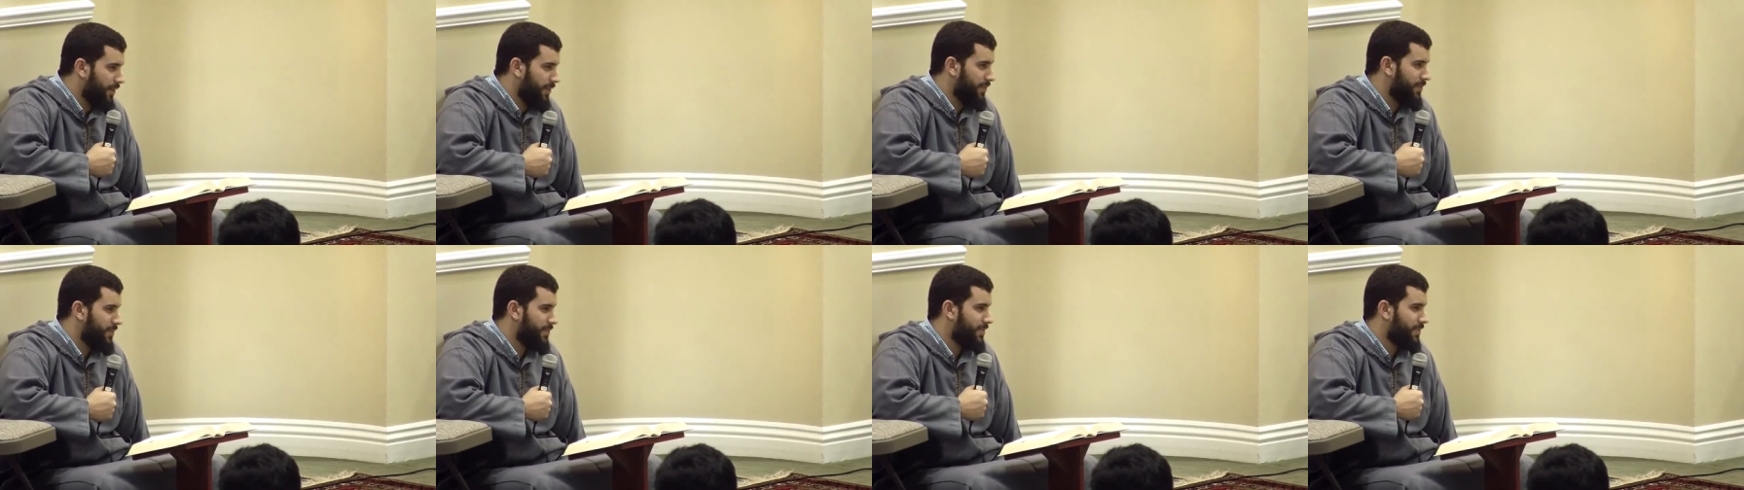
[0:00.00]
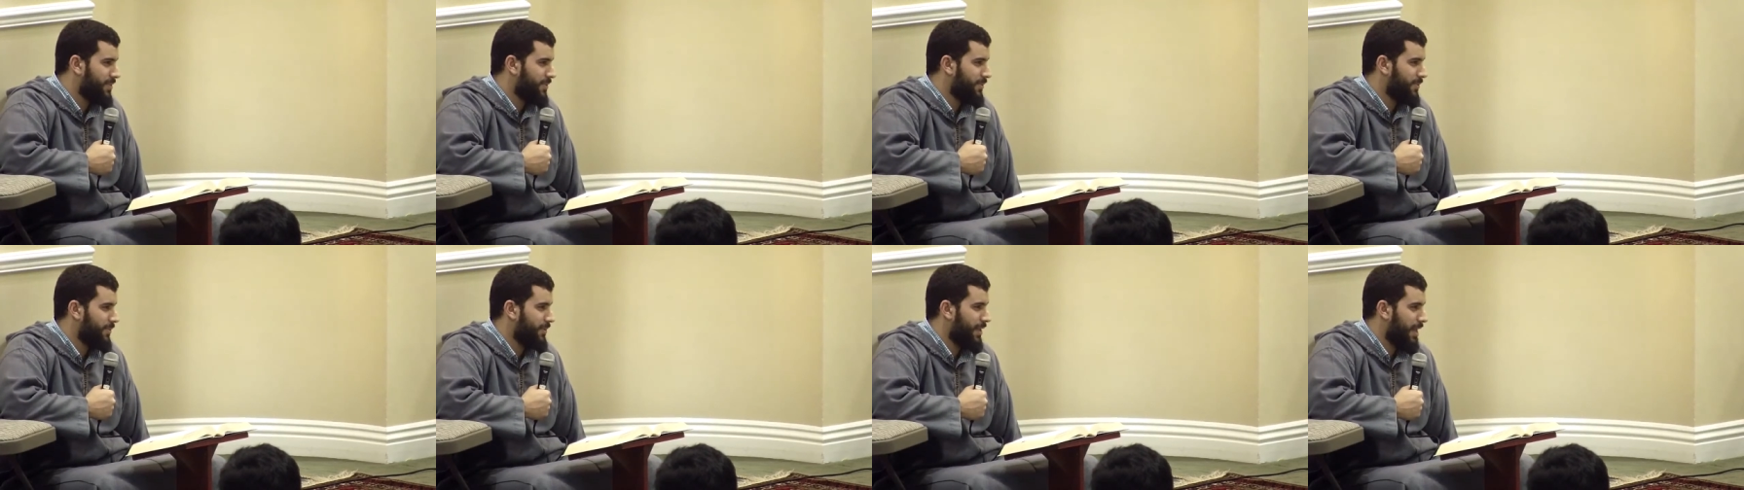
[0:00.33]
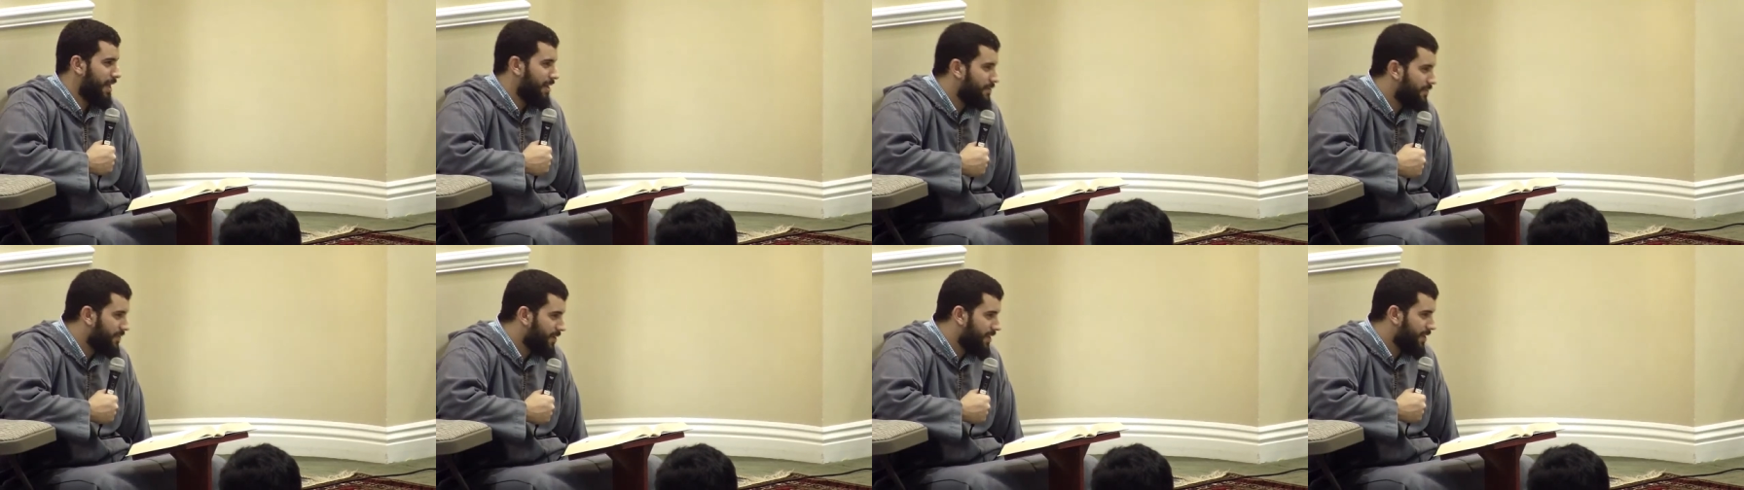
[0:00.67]
once,
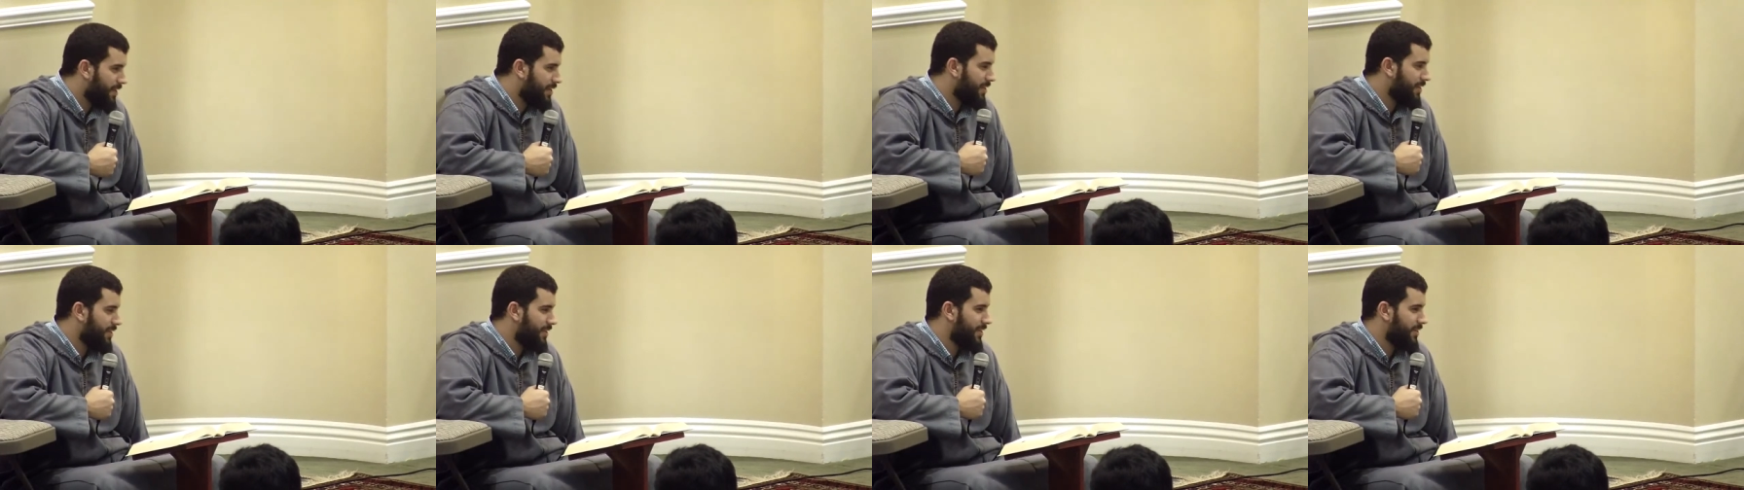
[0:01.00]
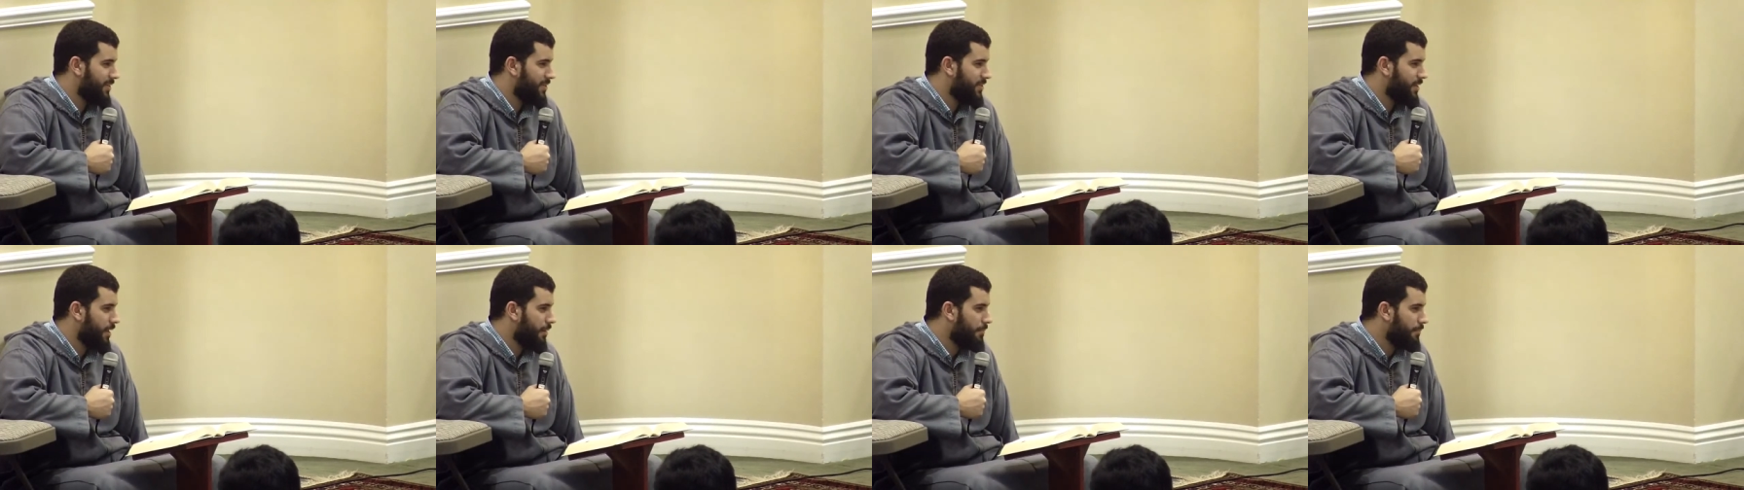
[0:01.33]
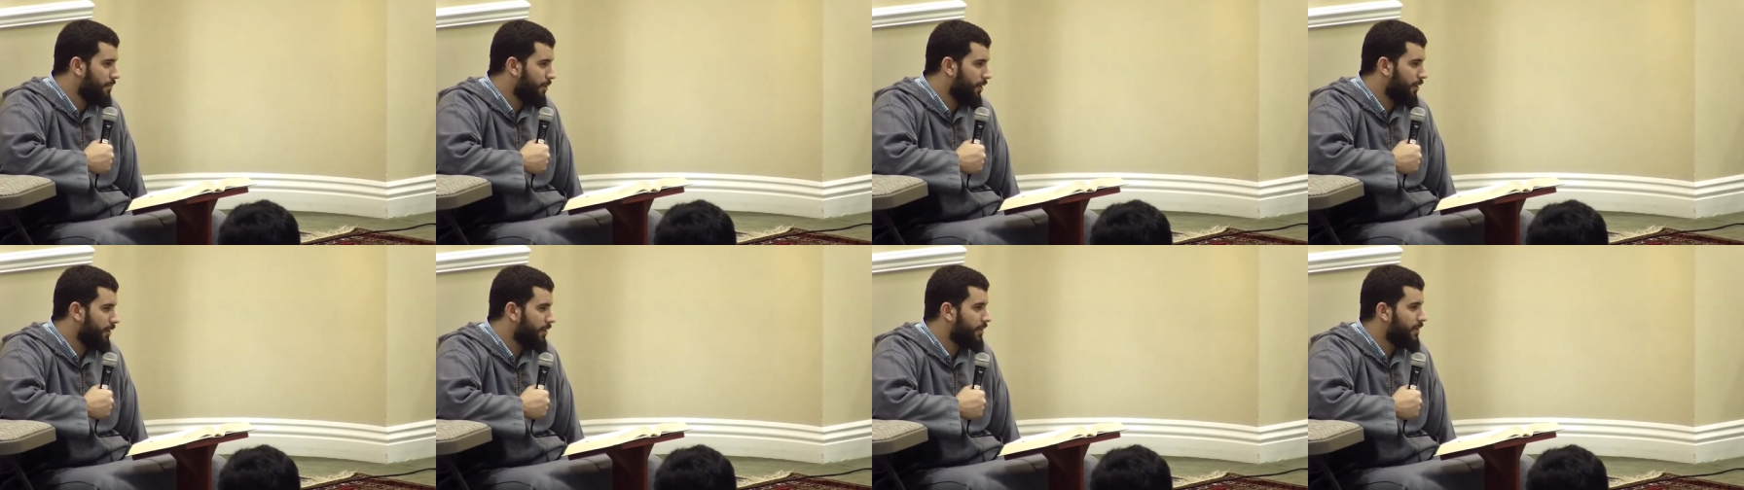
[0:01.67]
will have a
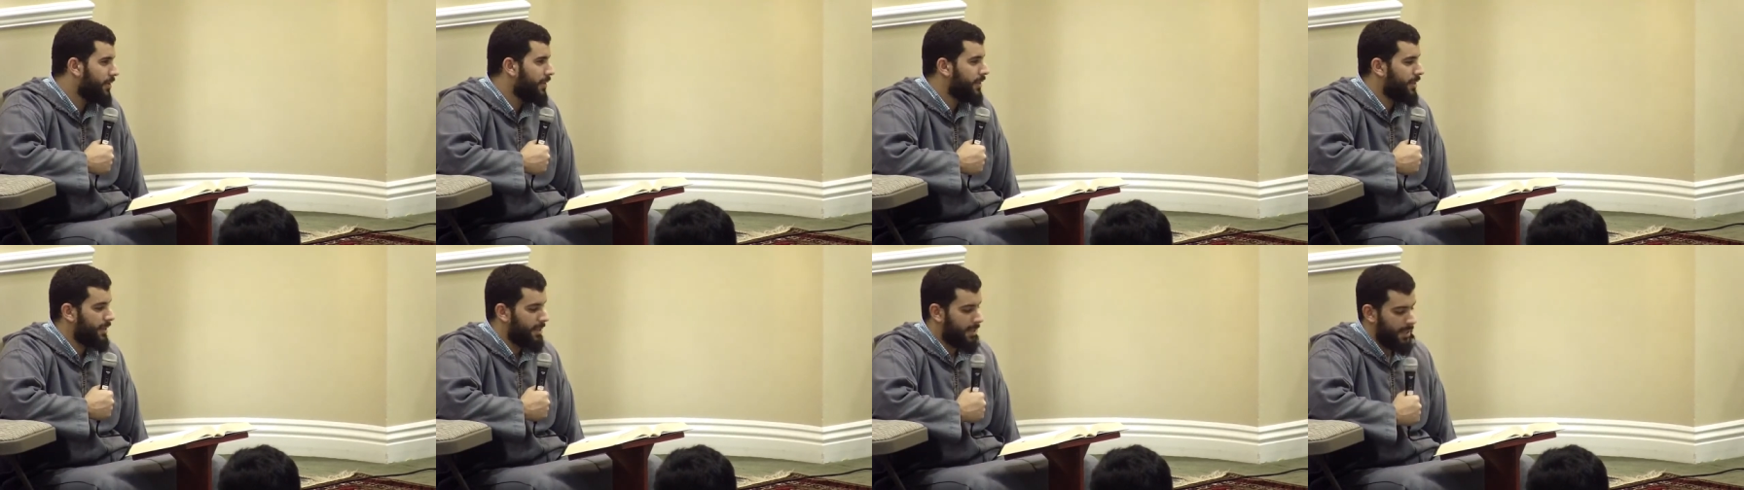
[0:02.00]
stumble.